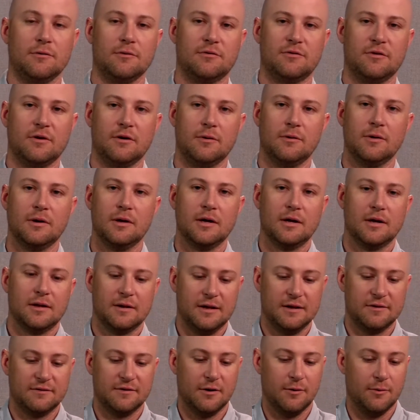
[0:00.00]
So
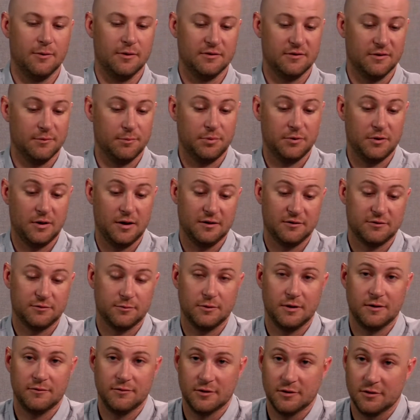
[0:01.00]
that's always a plus
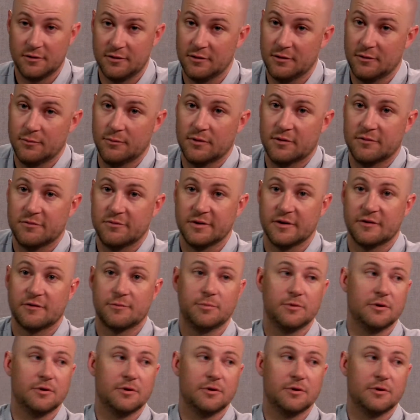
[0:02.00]
whenever you're dealing with a fixed